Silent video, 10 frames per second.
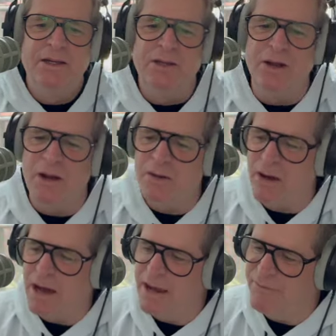You know,
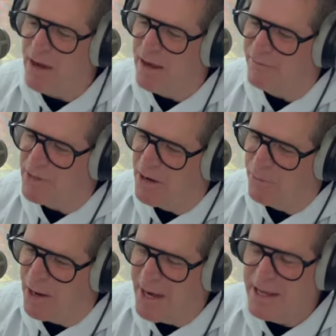I've done
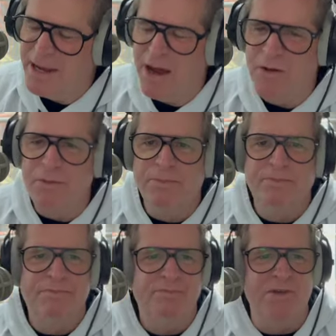radio,
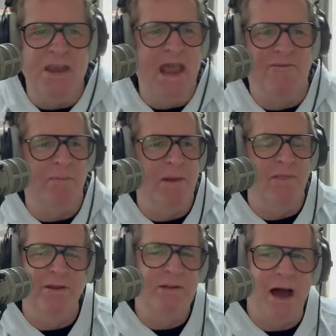never been
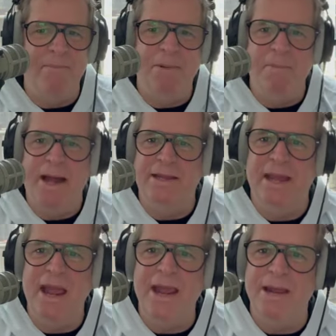the top of my
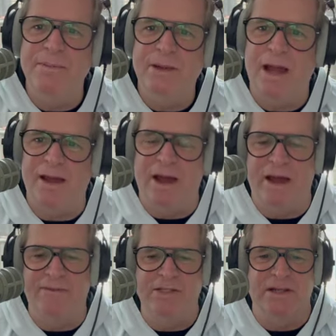game.
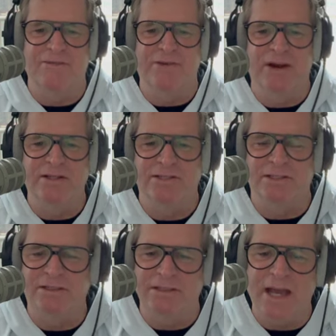Obviously very
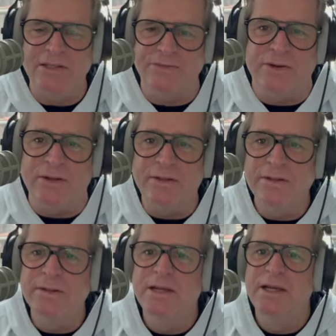successful,
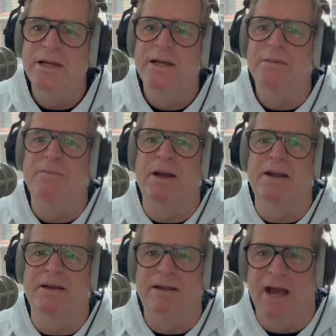
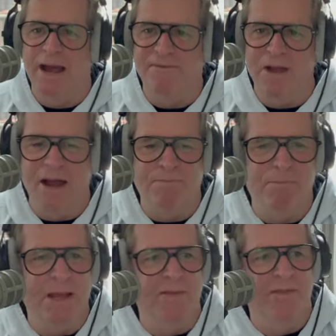but I've not
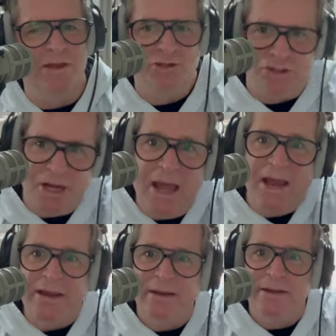been the
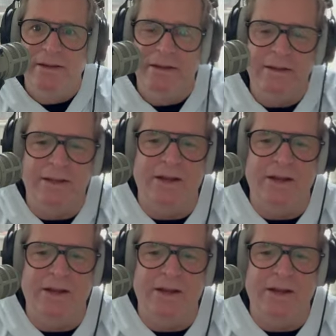shit, you